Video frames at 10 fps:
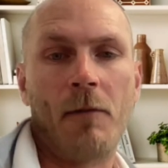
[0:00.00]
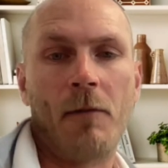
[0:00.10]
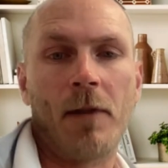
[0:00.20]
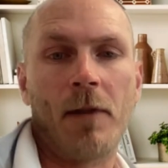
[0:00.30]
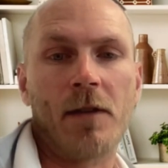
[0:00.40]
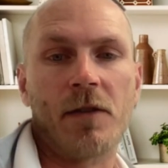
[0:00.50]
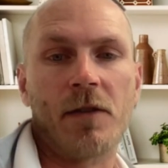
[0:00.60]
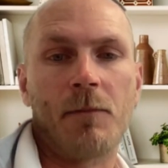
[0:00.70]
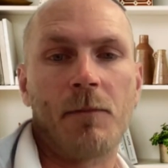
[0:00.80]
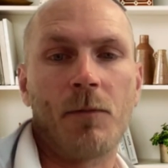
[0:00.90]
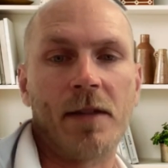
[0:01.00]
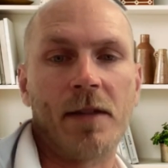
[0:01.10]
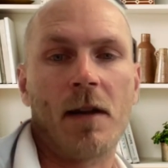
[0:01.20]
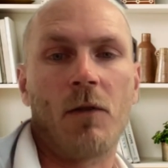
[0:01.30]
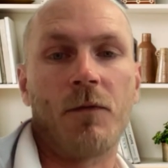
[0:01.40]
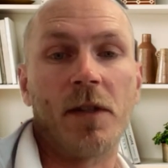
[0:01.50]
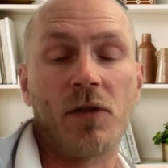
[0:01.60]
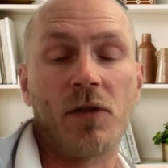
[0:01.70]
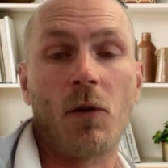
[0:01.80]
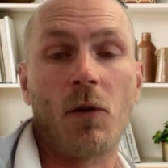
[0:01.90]
relationship to myself is
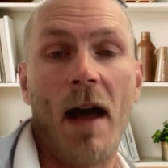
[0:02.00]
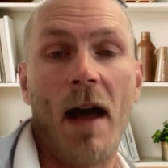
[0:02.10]
so healthy.